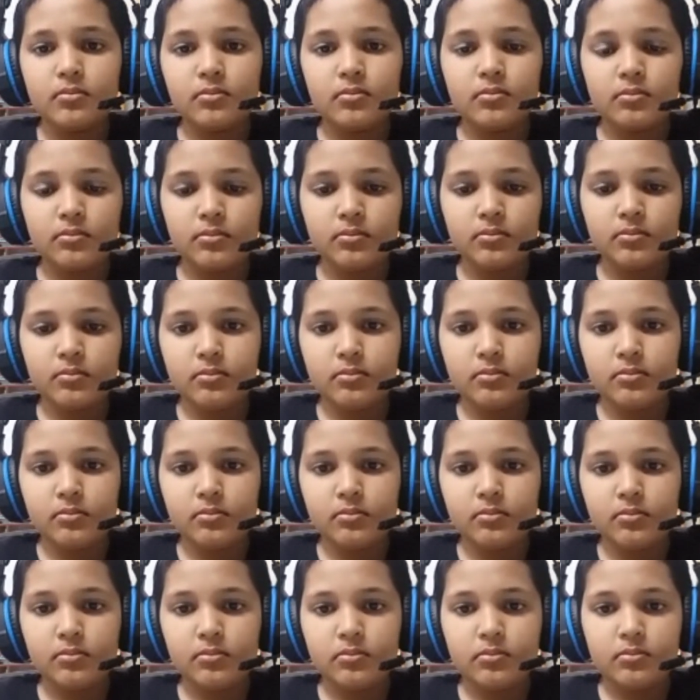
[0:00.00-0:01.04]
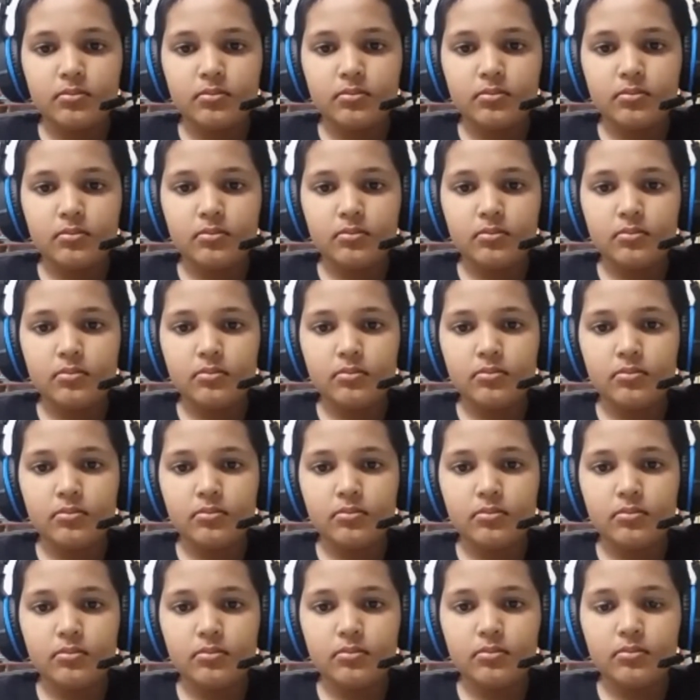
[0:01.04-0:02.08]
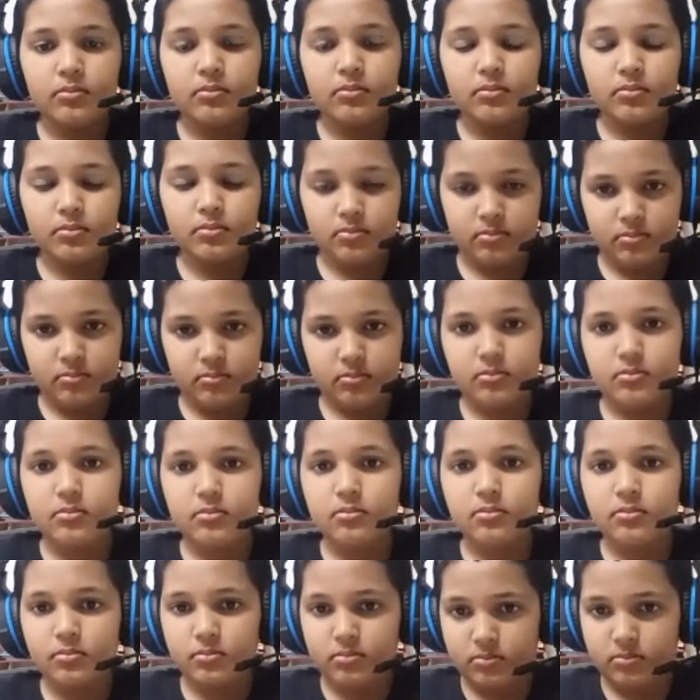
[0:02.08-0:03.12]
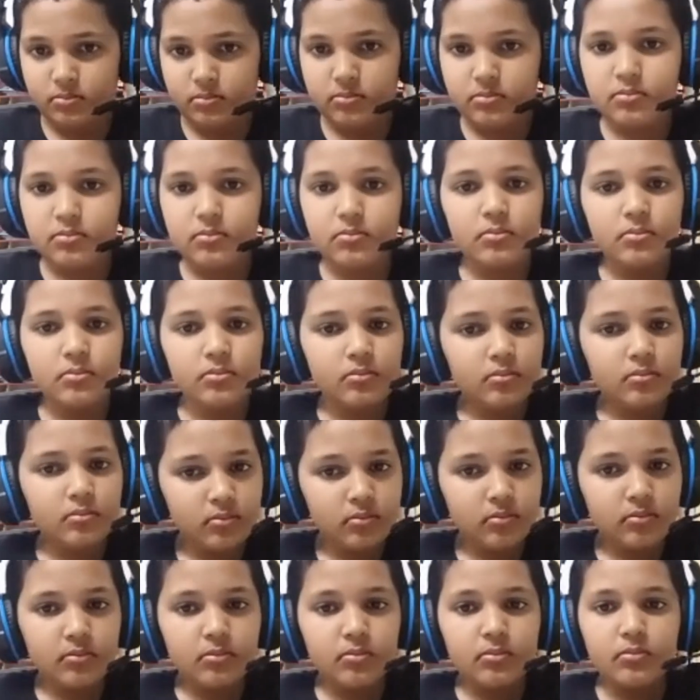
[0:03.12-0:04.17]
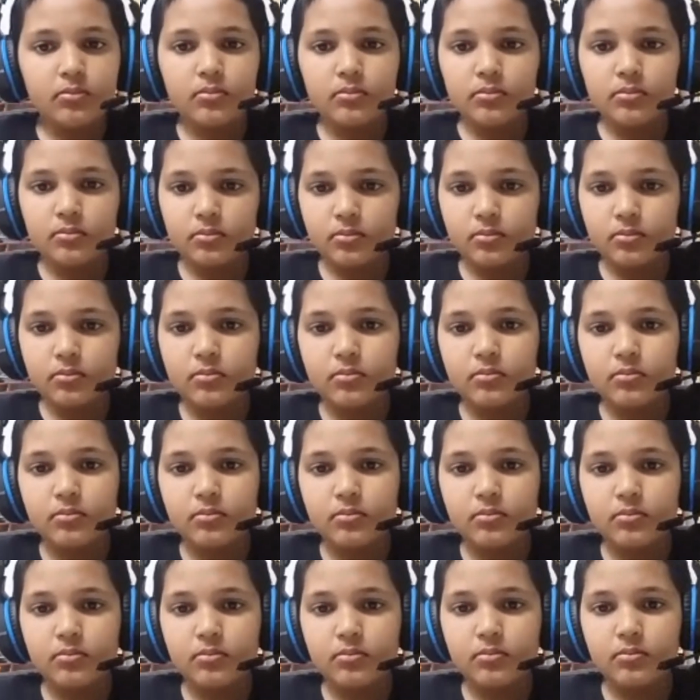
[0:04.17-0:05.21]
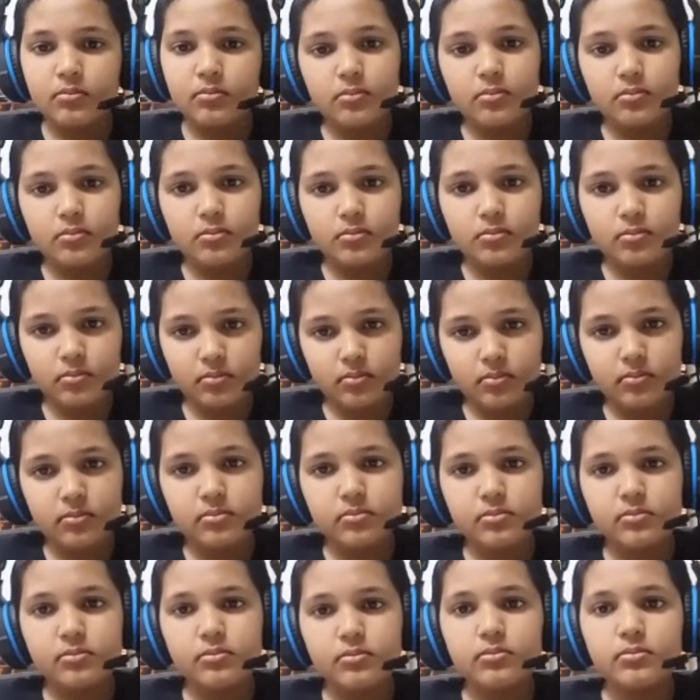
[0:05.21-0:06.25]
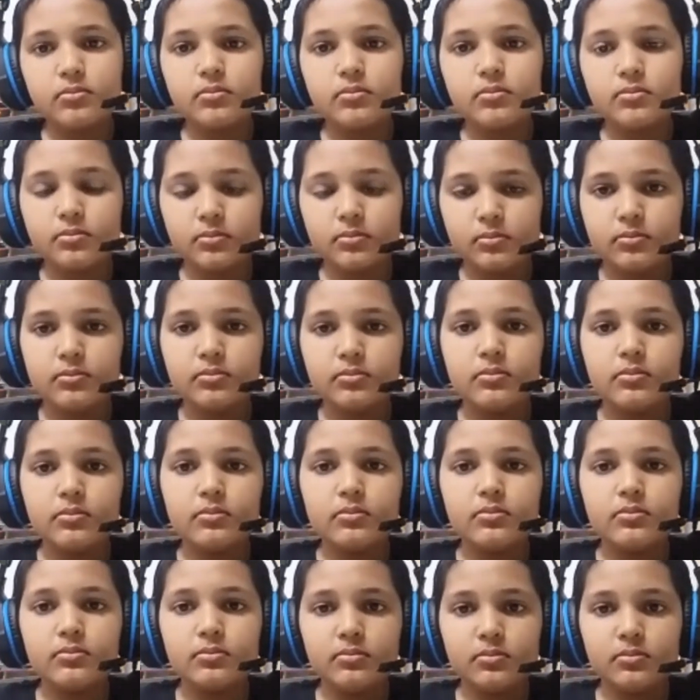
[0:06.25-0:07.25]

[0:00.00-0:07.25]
(not speaking)